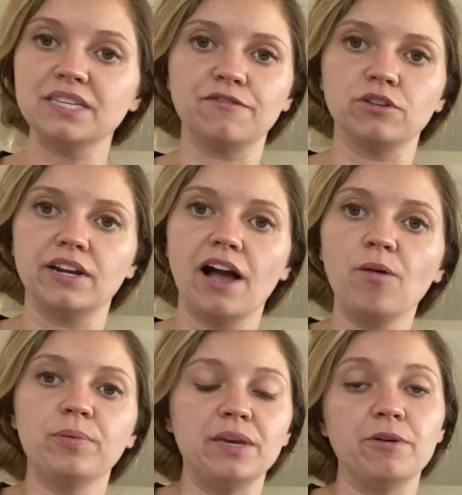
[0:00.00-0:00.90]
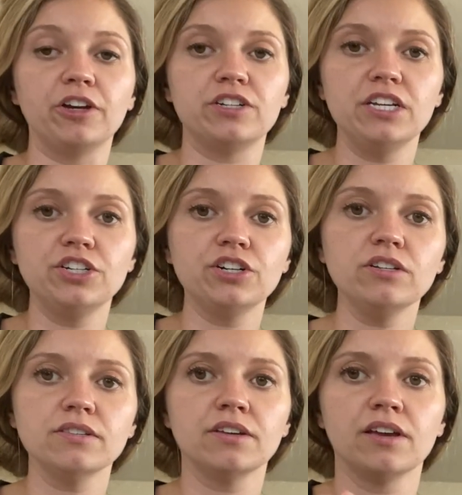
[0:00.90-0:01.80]
If you need help, email your
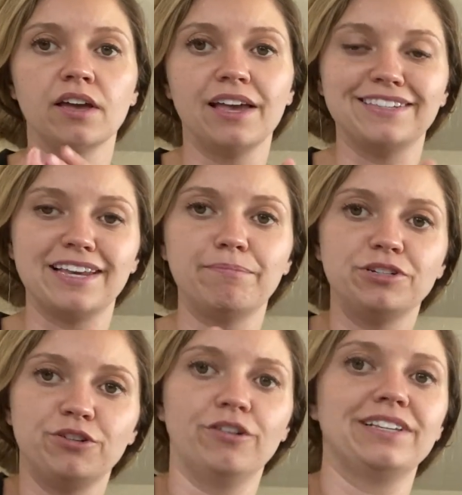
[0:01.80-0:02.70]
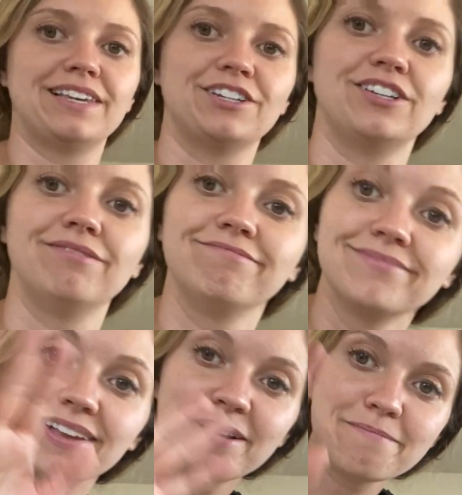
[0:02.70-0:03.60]
teachers and set up a tutoring session.
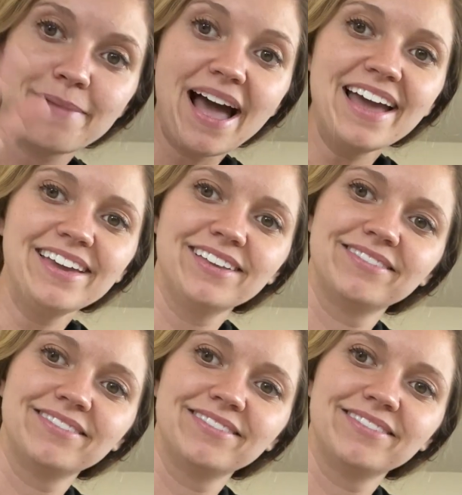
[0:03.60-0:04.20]
Bye.